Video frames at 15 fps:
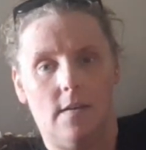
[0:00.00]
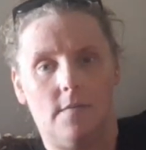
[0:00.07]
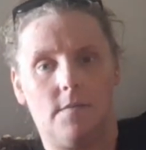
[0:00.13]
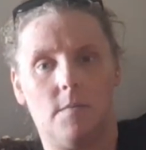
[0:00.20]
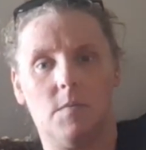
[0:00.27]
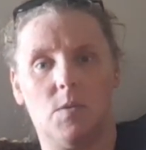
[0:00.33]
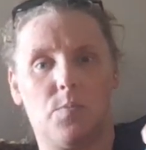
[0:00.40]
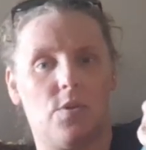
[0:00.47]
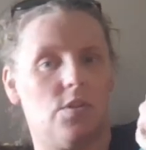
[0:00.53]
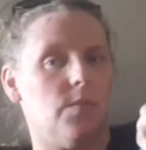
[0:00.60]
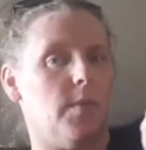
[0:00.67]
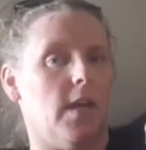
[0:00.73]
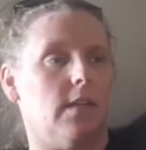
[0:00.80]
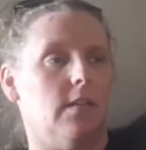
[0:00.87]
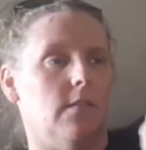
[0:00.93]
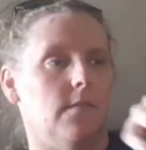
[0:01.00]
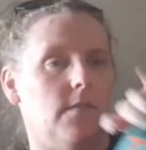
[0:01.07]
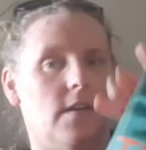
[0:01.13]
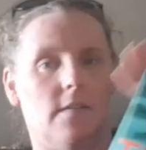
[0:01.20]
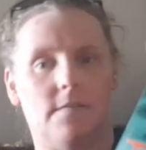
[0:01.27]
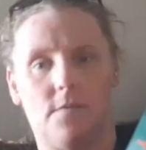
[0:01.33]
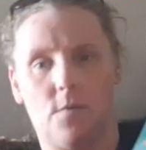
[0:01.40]
from the perspective
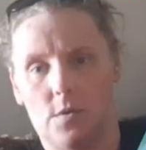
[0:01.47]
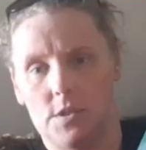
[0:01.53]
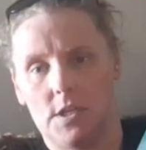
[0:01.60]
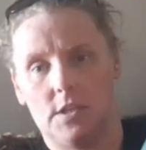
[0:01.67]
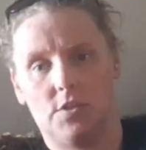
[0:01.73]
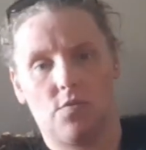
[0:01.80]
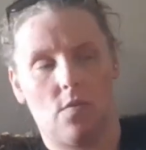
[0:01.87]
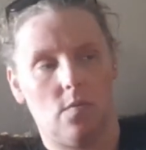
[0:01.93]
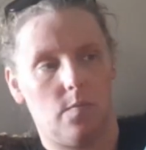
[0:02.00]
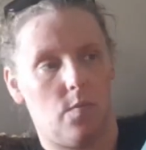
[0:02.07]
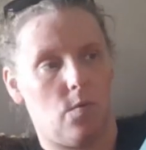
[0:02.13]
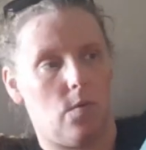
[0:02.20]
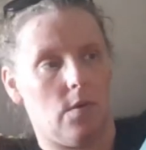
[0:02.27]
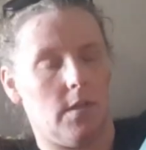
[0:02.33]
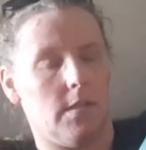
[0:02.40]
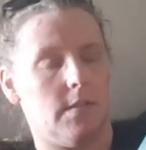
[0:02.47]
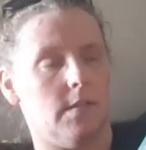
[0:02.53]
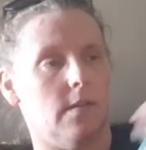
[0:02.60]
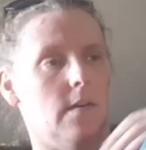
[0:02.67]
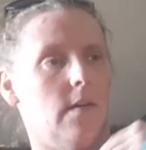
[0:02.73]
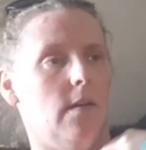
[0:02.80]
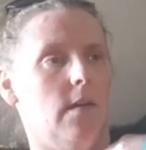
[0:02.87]
of 14-year-old boys